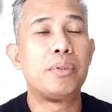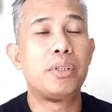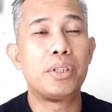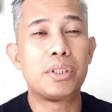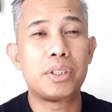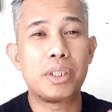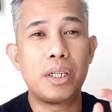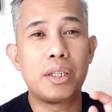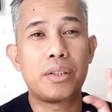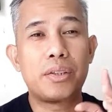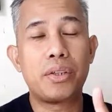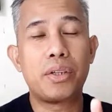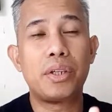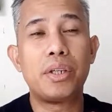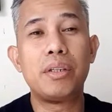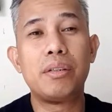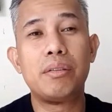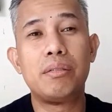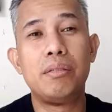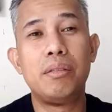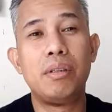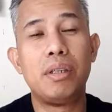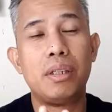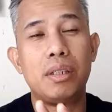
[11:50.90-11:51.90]
There's a
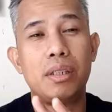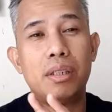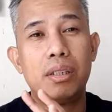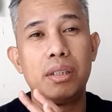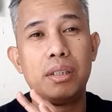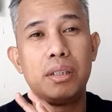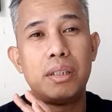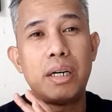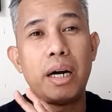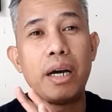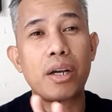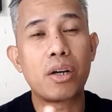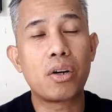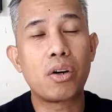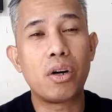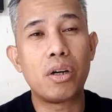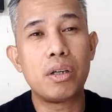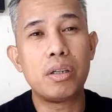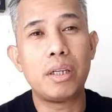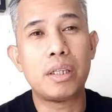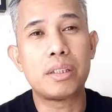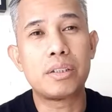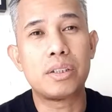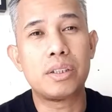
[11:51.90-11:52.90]
third
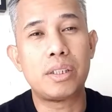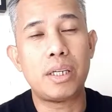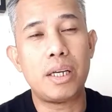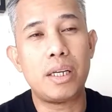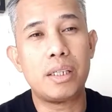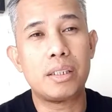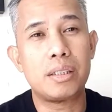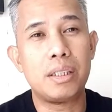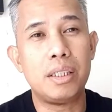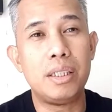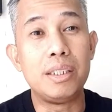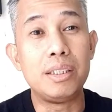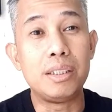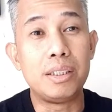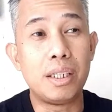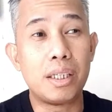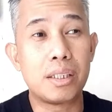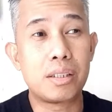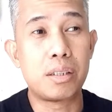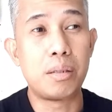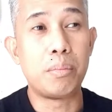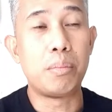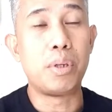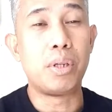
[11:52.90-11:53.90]
icon that says
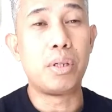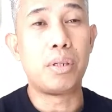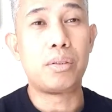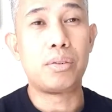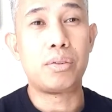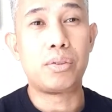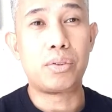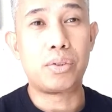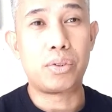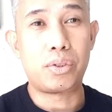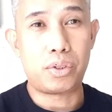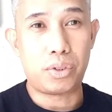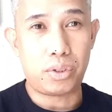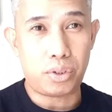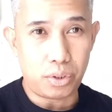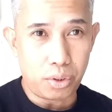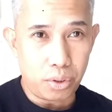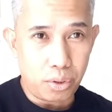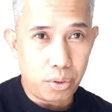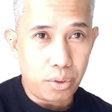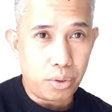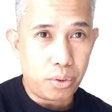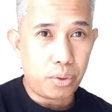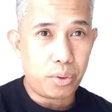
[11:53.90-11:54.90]
ingestible.
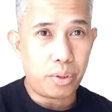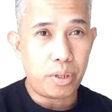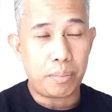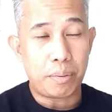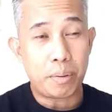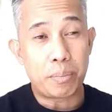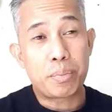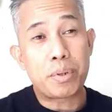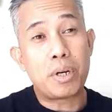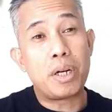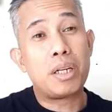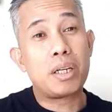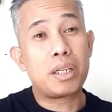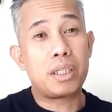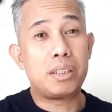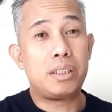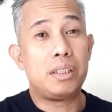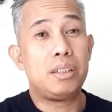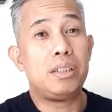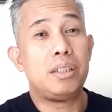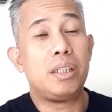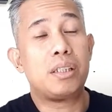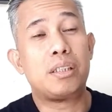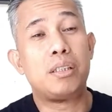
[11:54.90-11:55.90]
So if a product
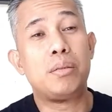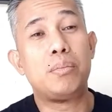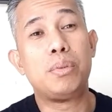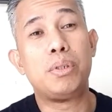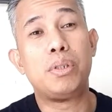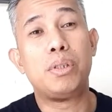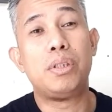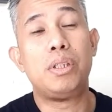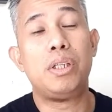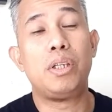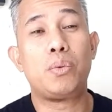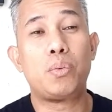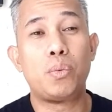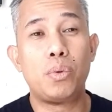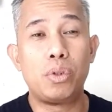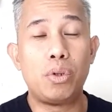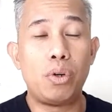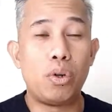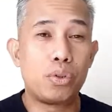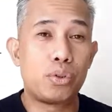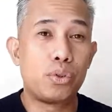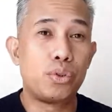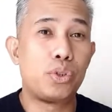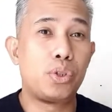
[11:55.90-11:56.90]
is ingestible, it
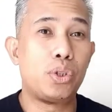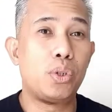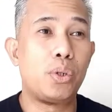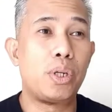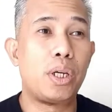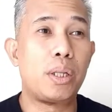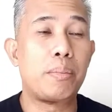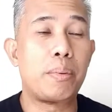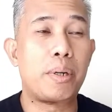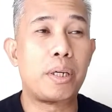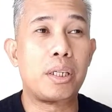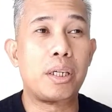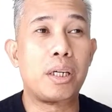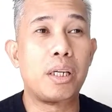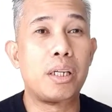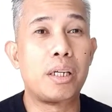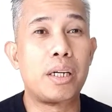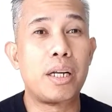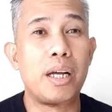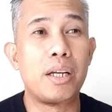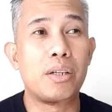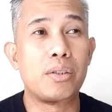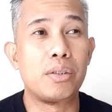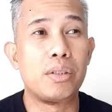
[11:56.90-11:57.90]
will also show that
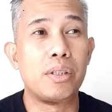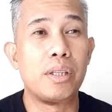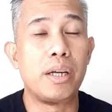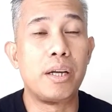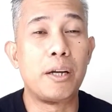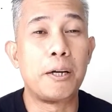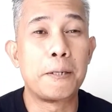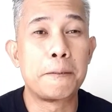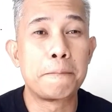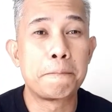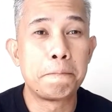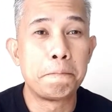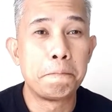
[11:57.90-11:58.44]
particular icon there.